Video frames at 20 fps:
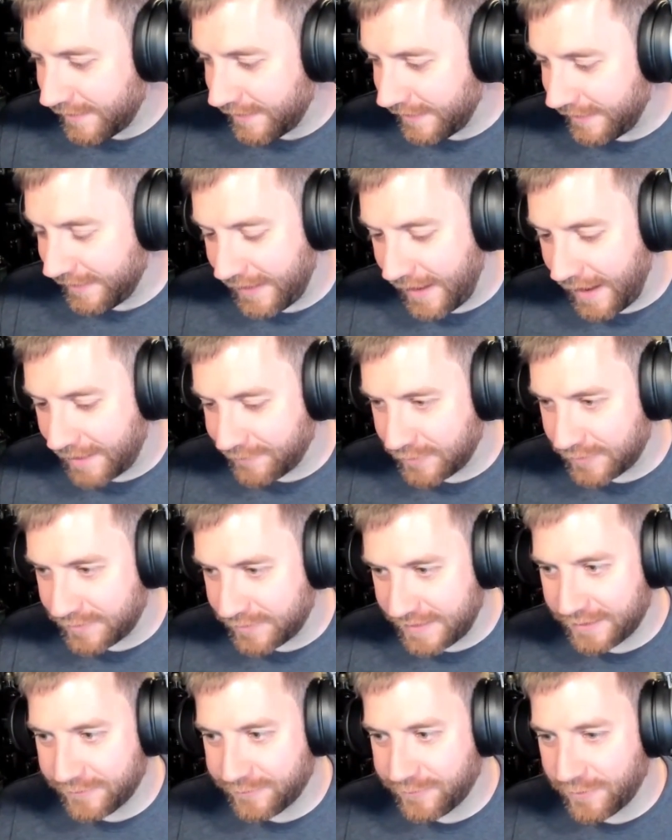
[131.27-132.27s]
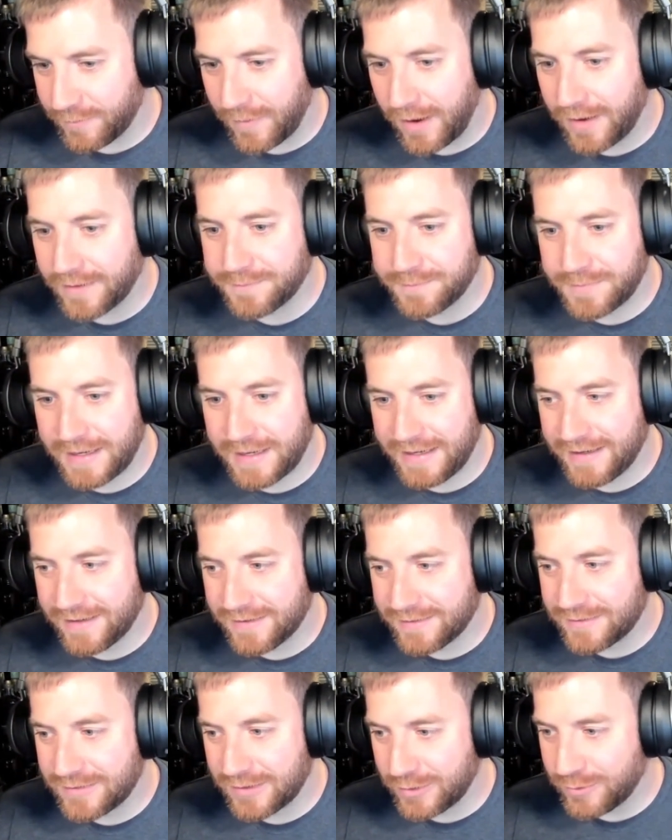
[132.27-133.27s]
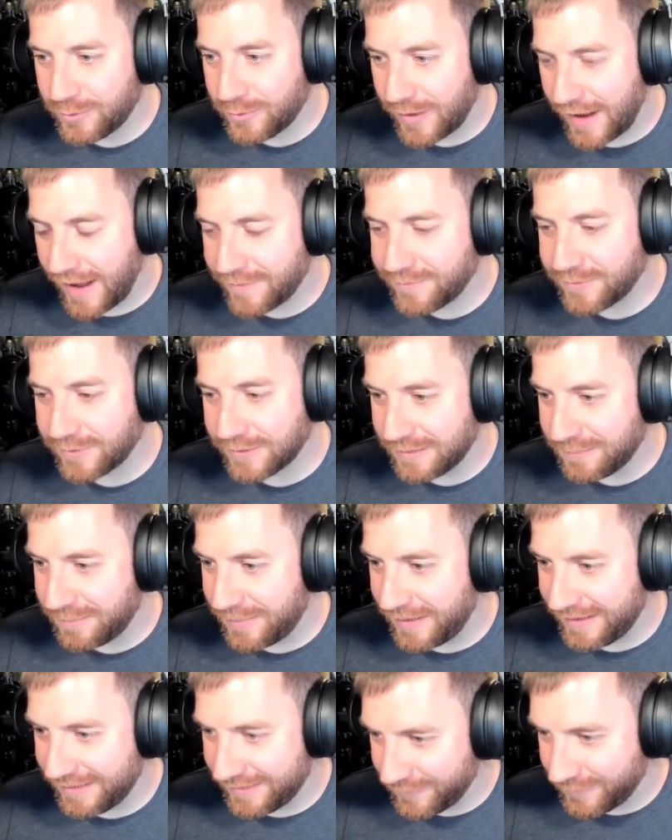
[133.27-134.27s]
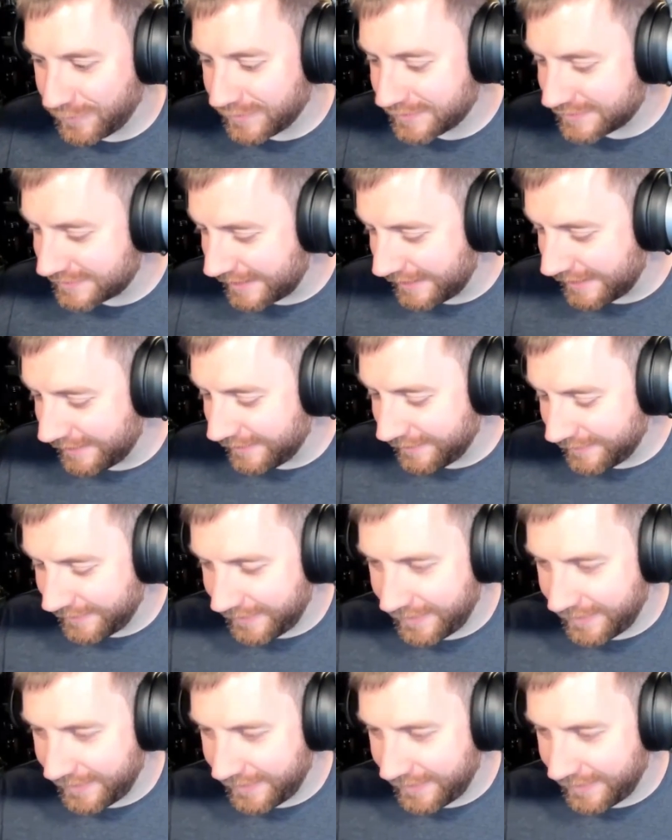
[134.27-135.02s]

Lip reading: Everything from unpeated to heavily peated whiskey.